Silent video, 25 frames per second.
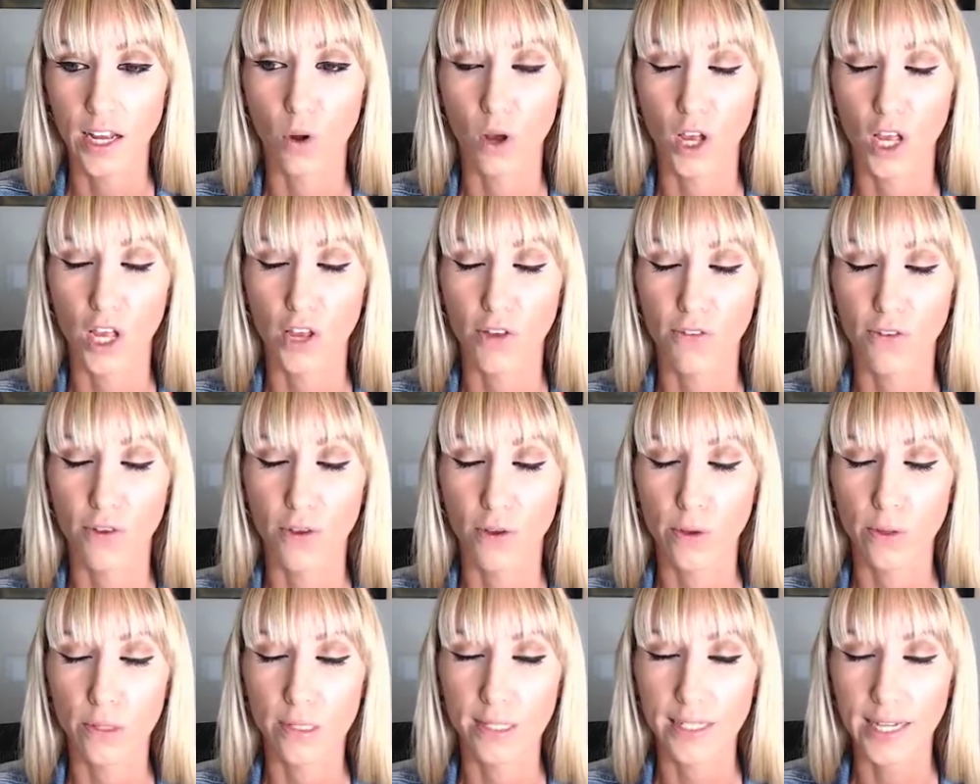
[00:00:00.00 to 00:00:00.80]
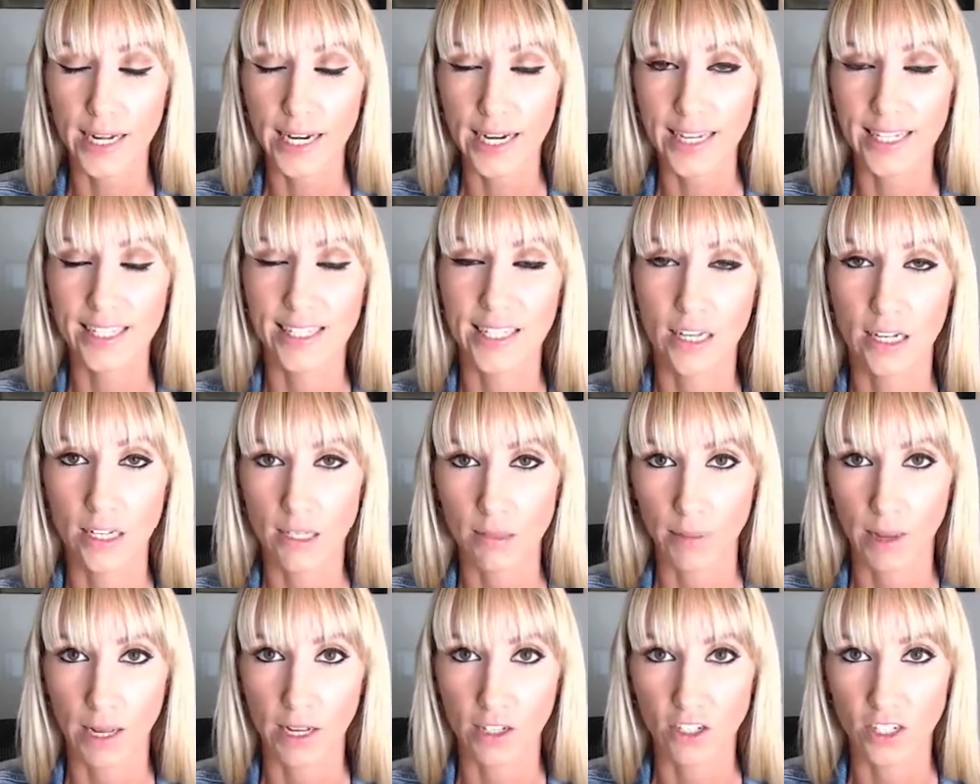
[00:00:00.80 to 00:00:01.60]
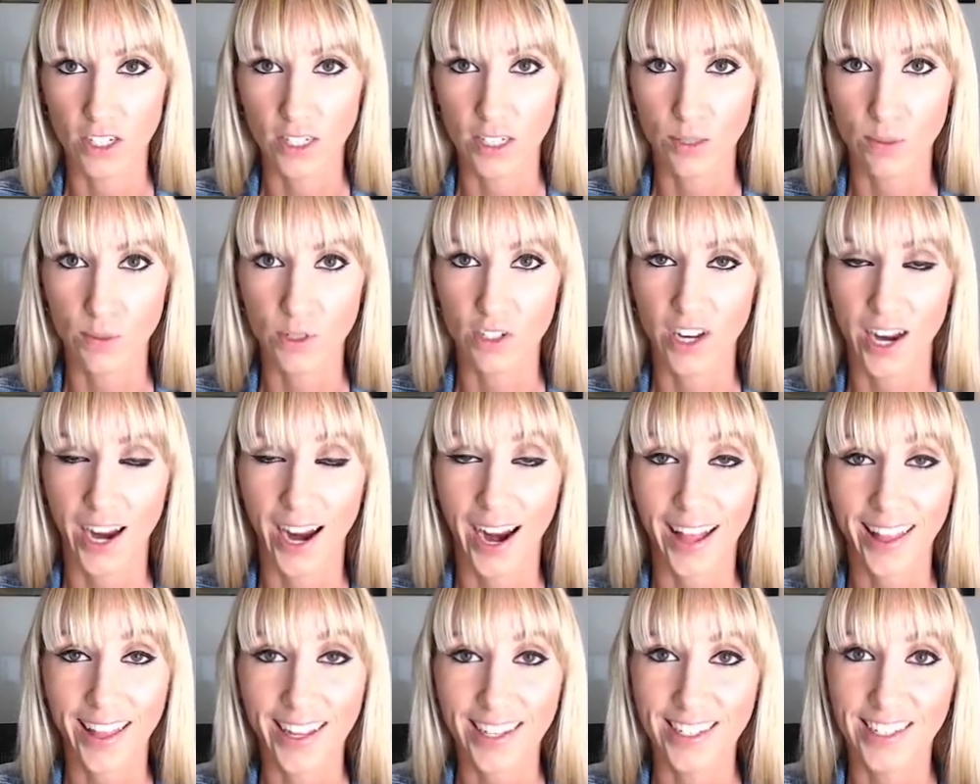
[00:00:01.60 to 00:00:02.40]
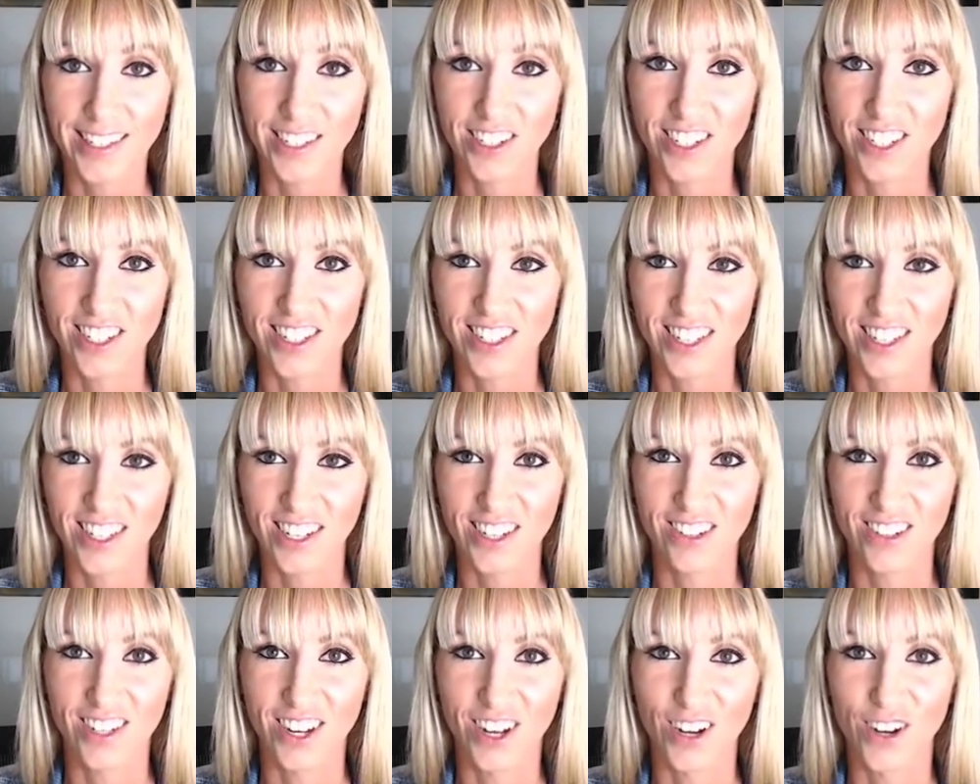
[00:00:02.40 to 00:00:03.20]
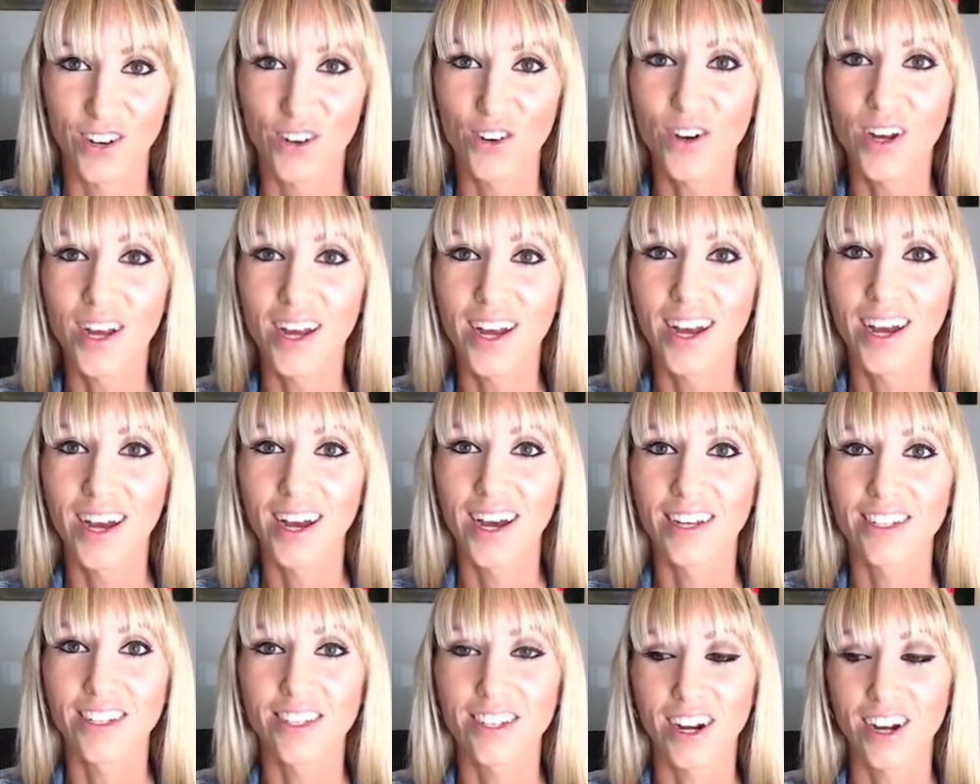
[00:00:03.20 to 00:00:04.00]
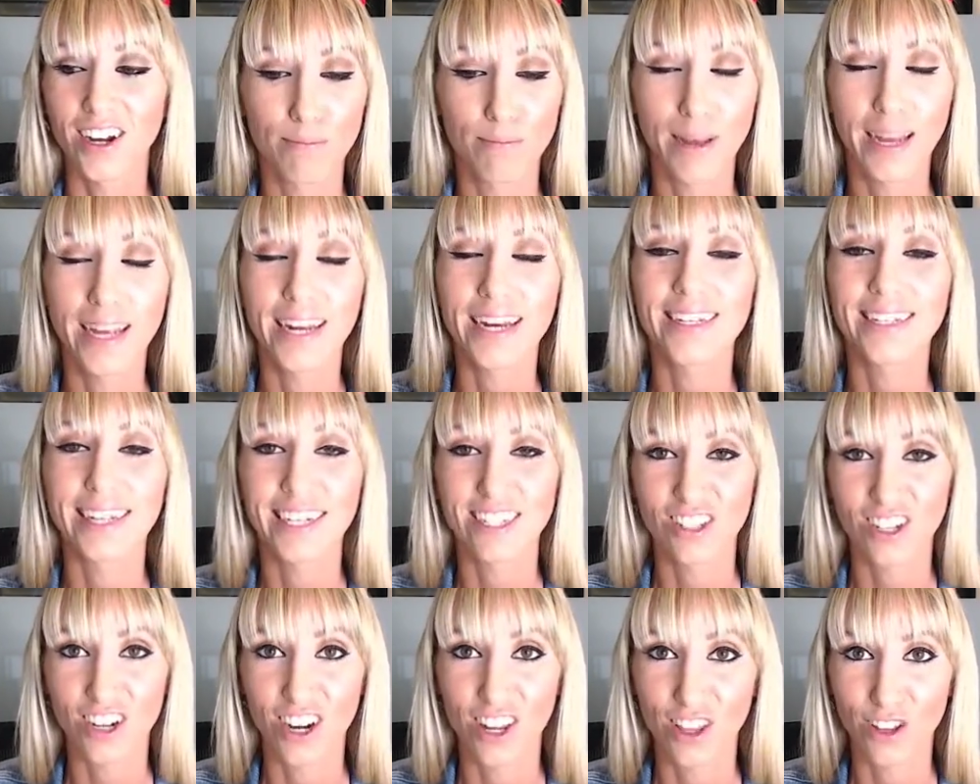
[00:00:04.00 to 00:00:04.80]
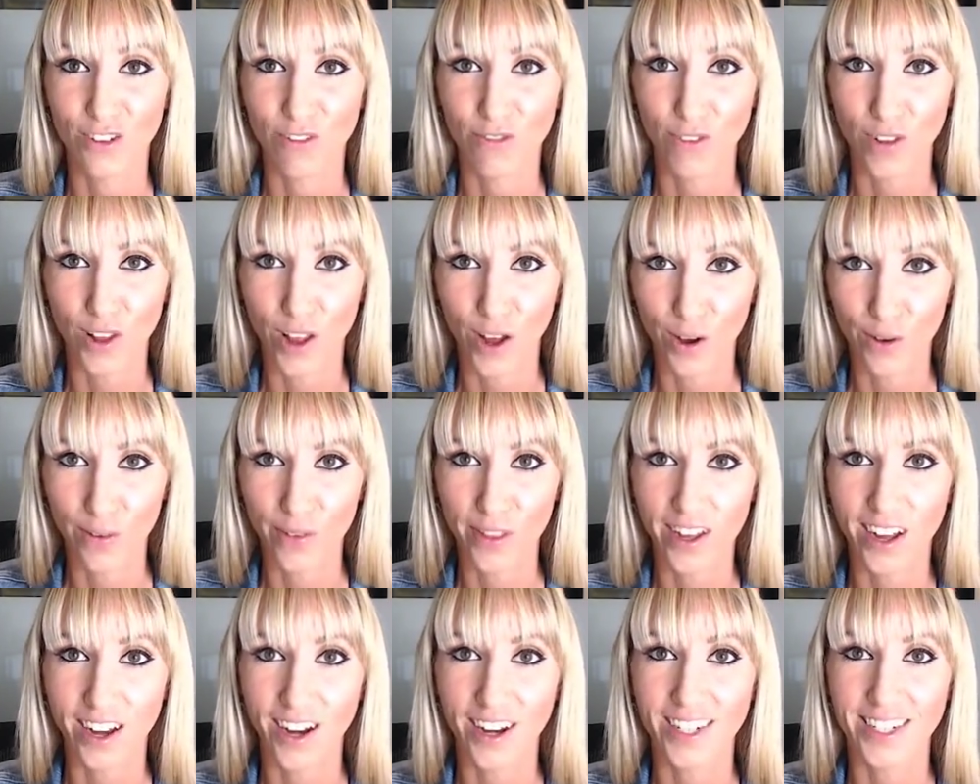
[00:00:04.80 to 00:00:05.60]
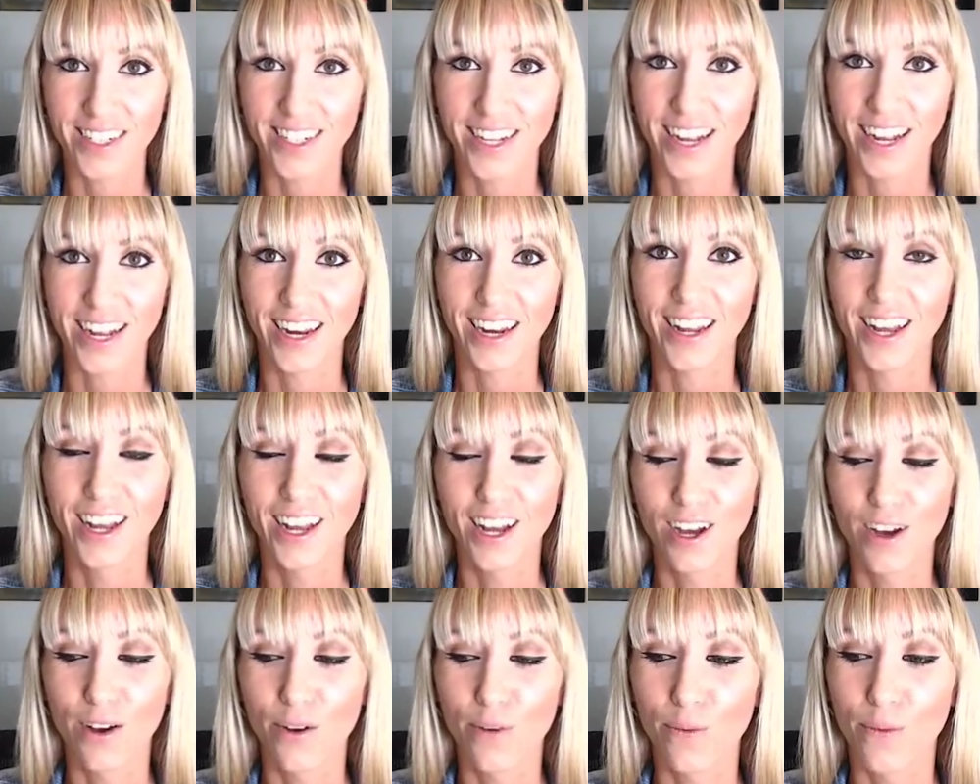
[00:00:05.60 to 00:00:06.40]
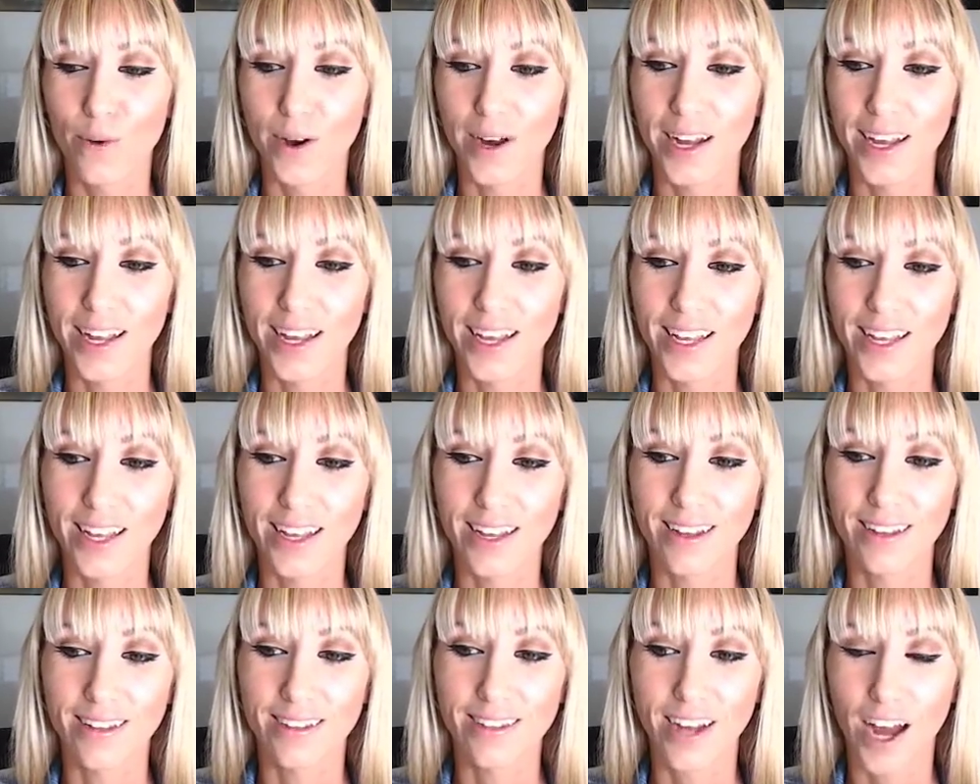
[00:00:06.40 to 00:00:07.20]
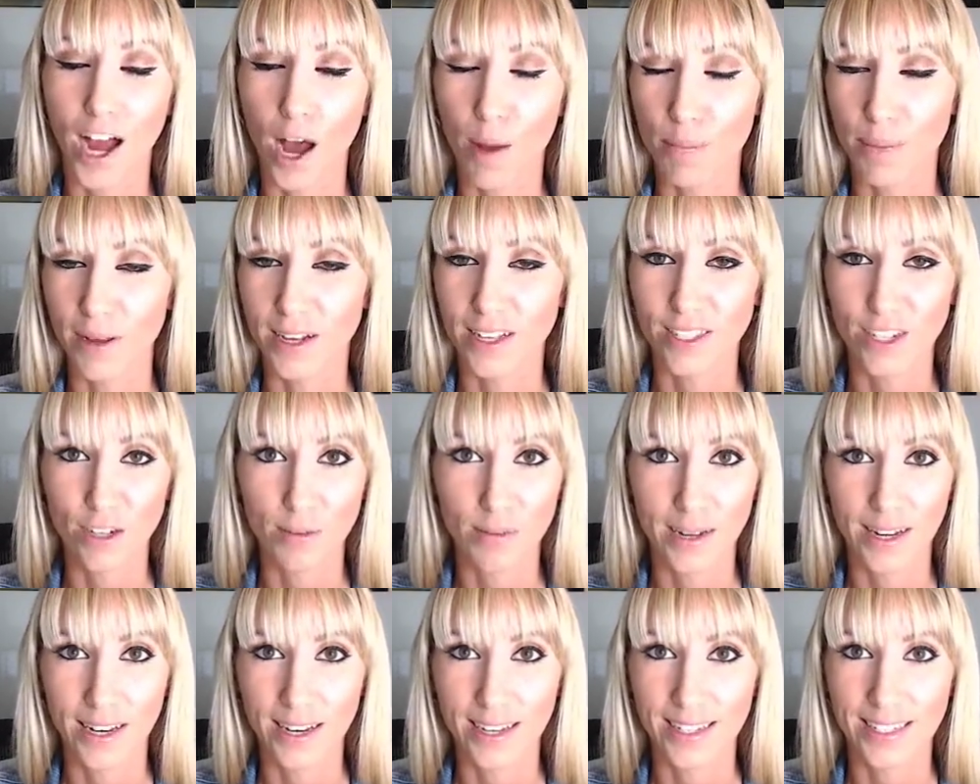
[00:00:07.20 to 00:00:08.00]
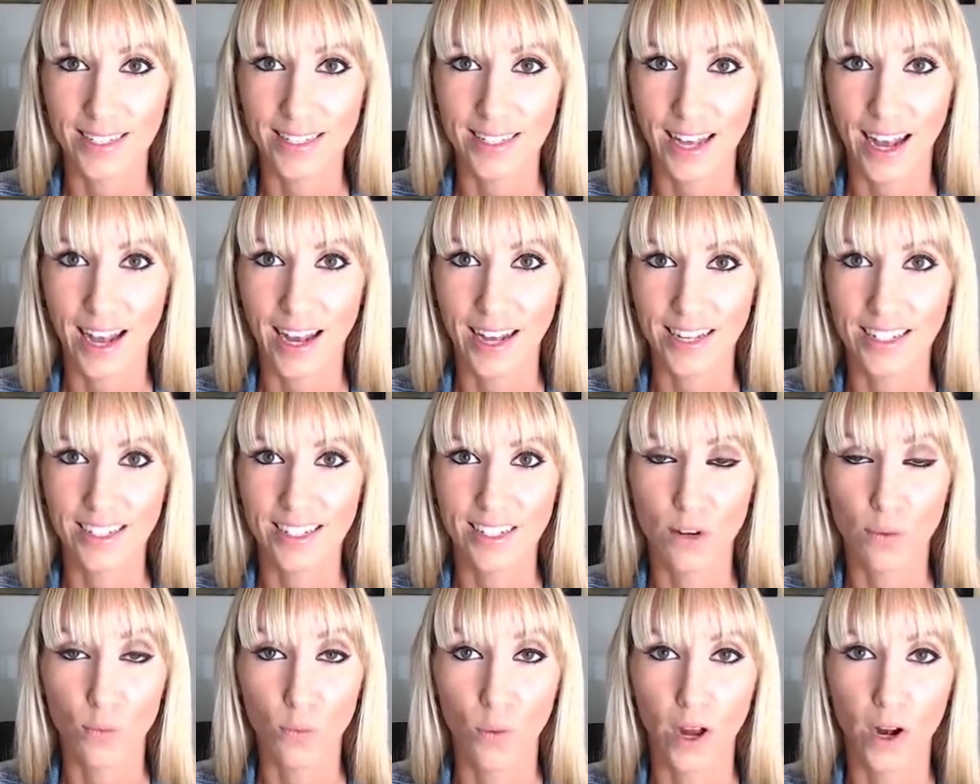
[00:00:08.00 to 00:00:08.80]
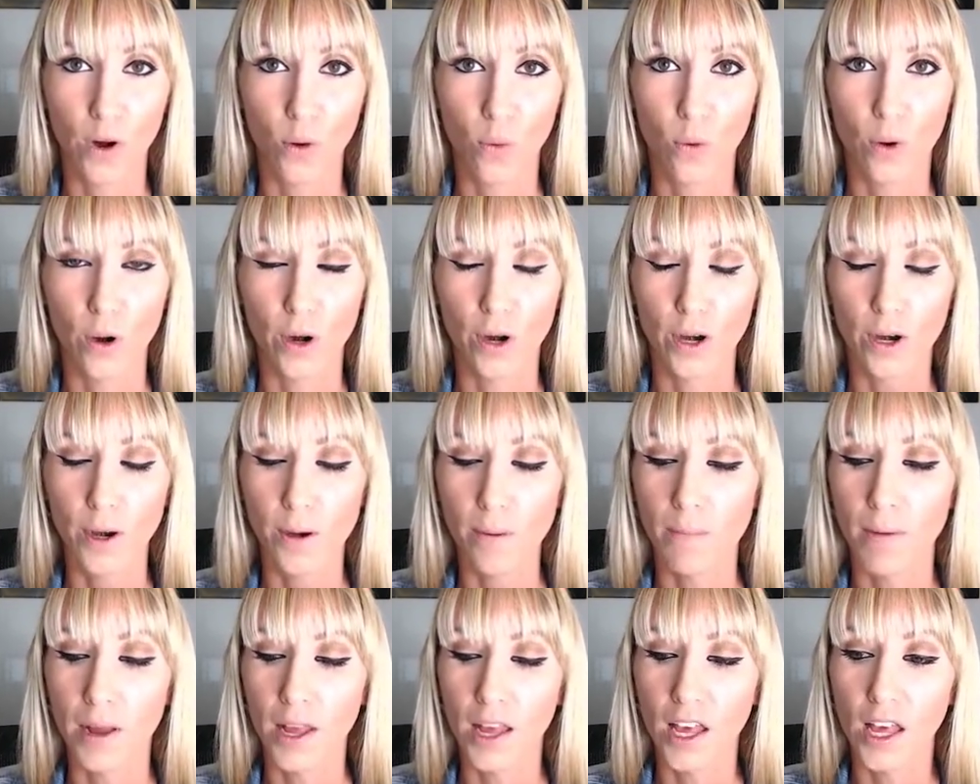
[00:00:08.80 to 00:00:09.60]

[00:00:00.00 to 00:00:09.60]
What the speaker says: If you study sales pages, which I highly suggest that you do, start paying attention to the flow of the content, what topics are being discussed in what order,